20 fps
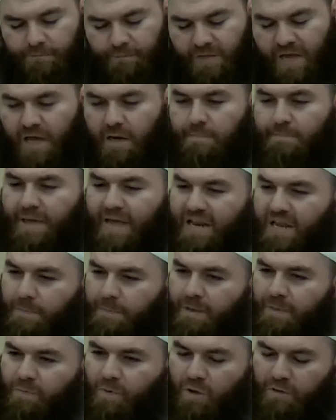And many
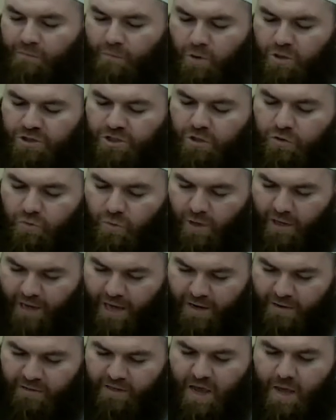people unfortunately do a
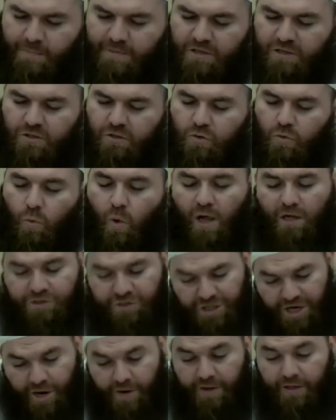lot of damage while
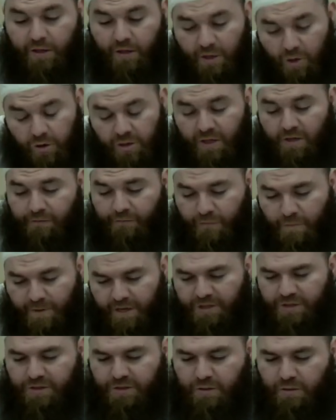sharing good
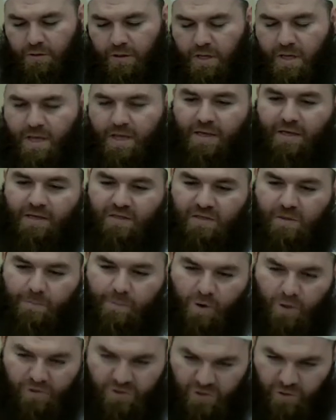information because the
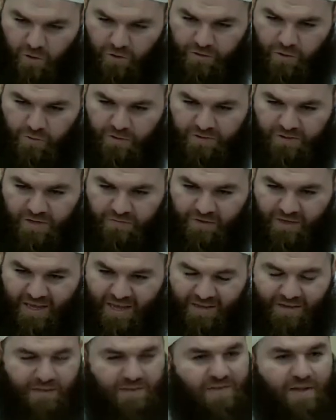person on the receiving
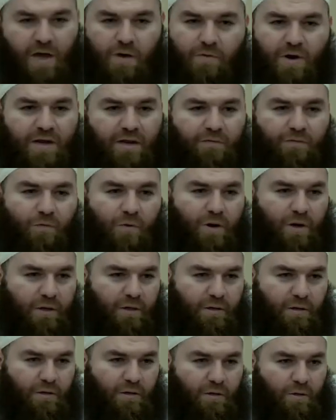end is not ready for it.
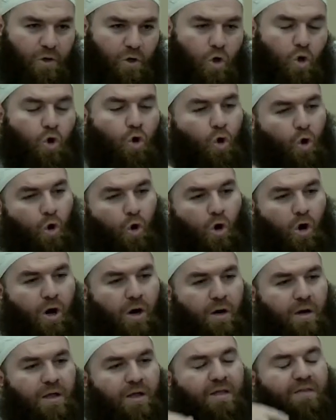
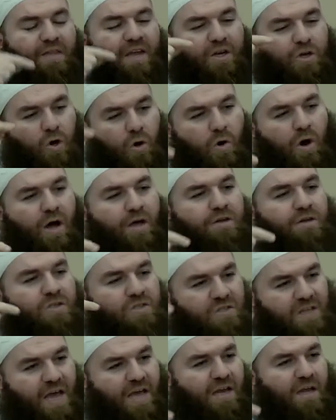Or they don't
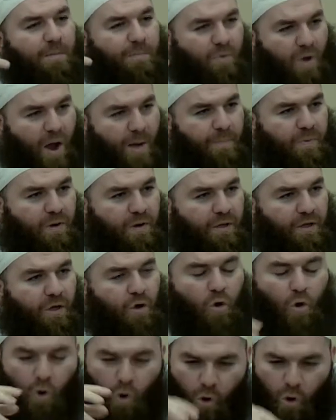understand it properly.
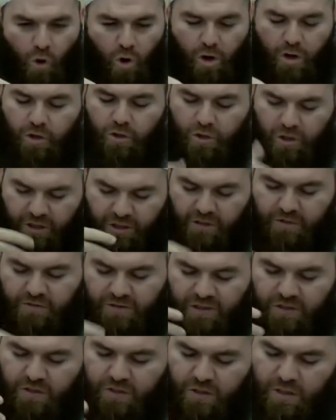Or you didn't
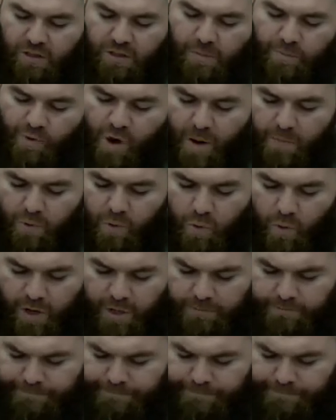teach it in the proper way.